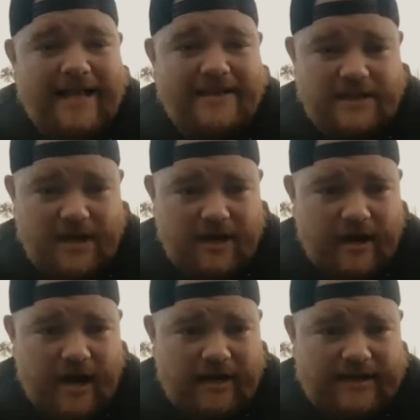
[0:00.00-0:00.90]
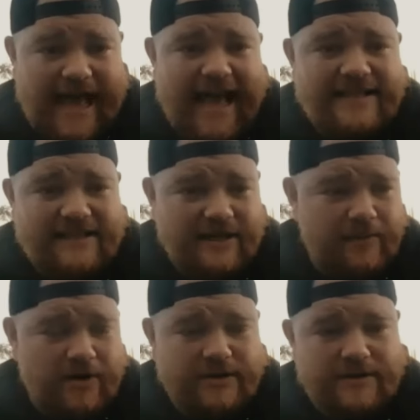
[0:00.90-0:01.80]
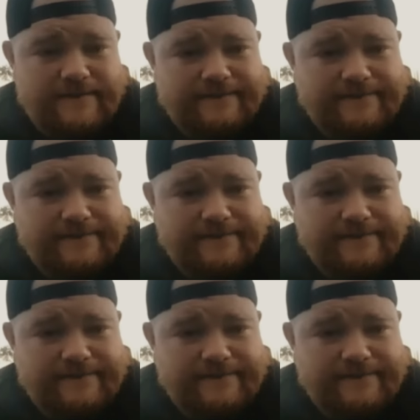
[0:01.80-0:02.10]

as a, a casting person.